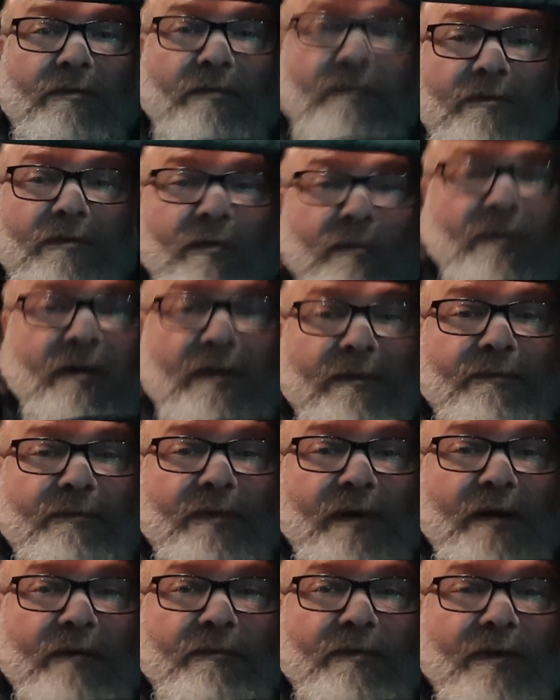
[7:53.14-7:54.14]

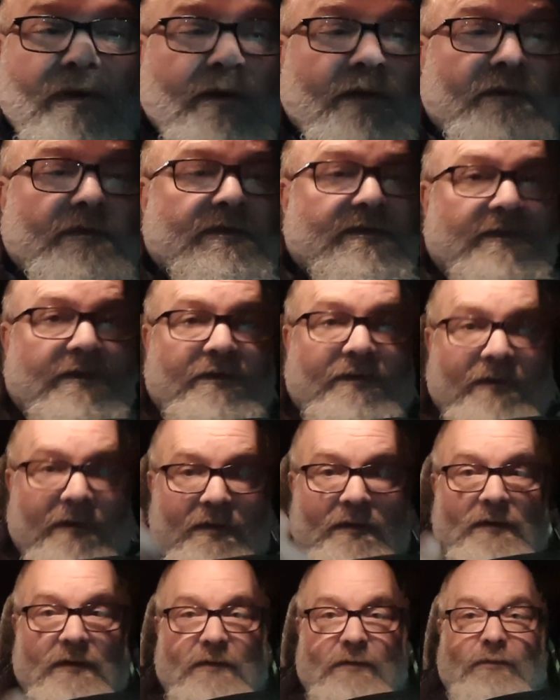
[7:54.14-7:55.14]
$25
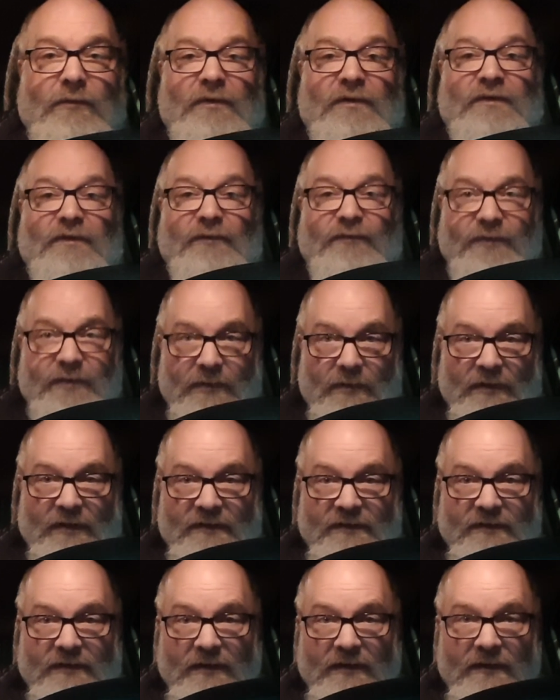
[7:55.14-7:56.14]
worth of fuel
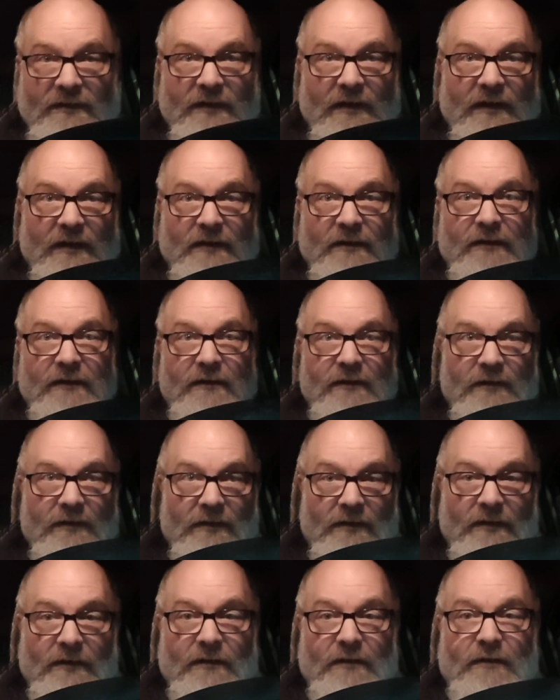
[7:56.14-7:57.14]
it's going to take.
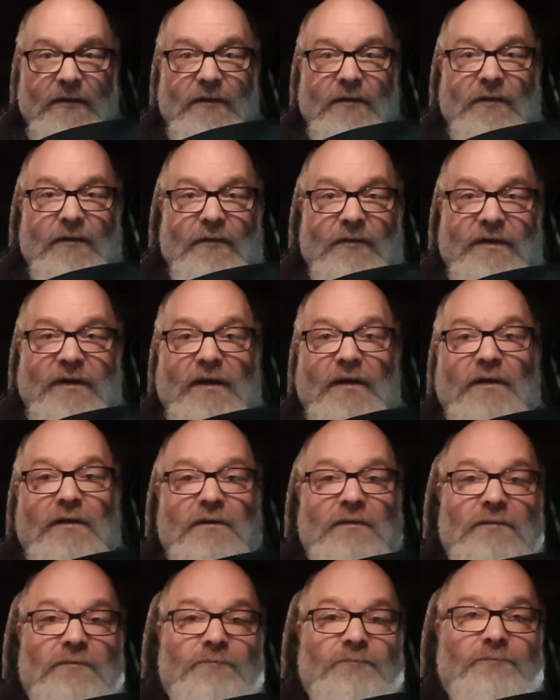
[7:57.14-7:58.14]
Okay,
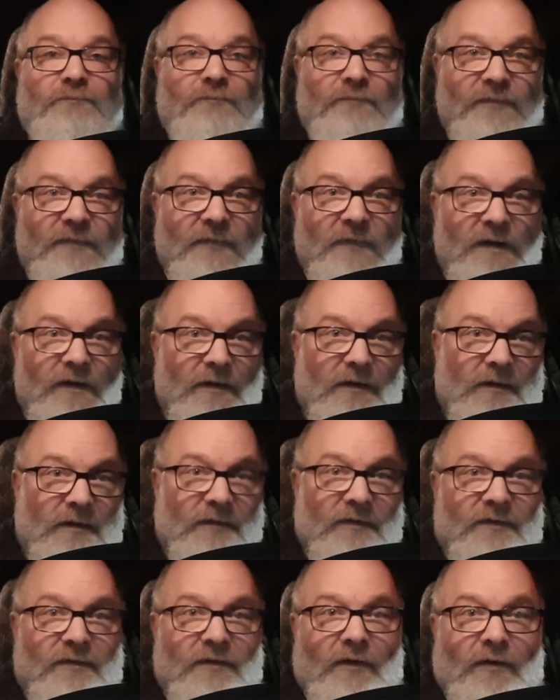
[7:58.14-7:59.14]

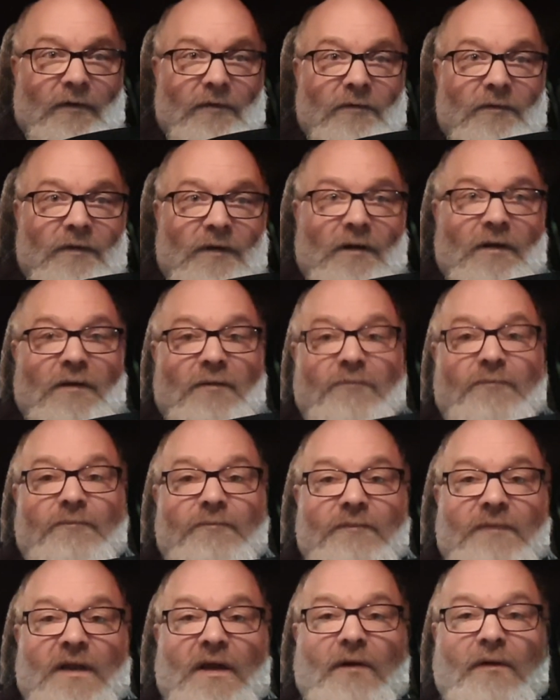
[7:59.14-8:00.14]
so
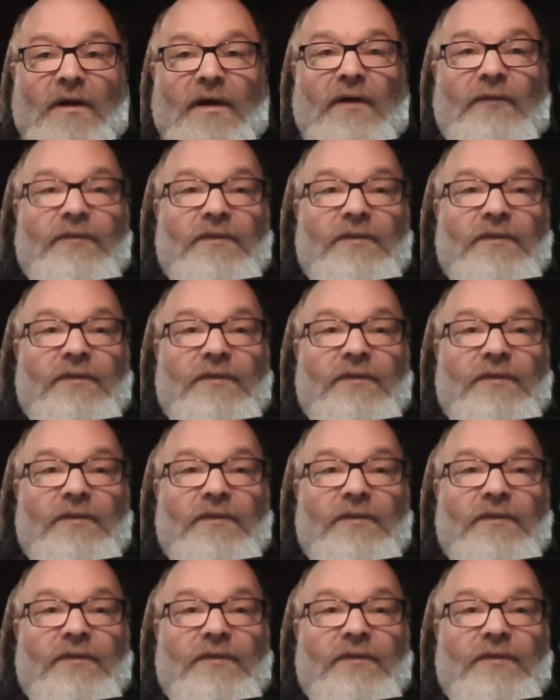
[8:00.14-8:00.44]
now I